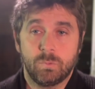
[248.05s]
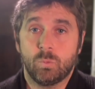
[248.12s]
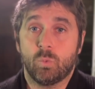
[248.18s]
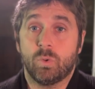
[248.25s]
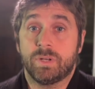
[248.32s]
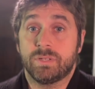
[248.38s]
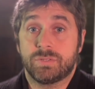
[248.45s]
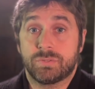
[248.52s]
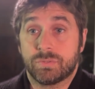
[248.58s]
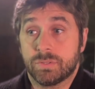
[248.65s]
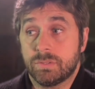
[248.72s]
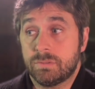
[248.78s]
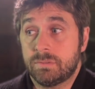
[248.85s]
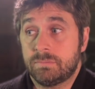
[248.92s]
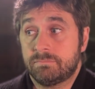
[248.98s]
what is
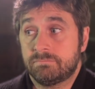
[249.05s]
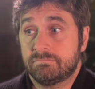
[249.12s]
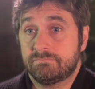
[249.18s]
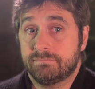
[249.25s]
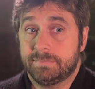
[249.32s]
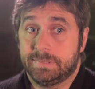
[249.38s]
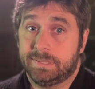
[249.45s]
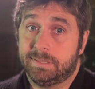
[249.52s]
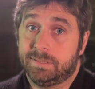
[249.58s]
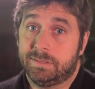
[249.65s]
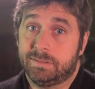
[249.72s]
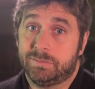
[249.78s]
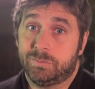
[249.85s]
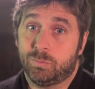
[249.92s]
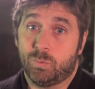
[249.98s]
true
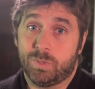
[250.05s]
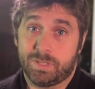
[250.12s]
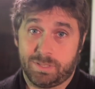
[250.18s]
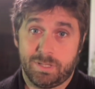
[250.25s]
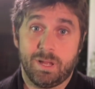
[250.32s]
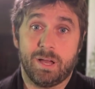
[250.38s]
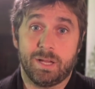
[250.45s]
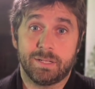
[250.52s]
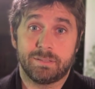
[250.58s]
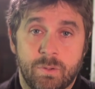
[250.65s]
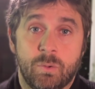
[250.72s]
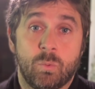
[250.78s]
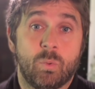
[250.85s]
and what is not,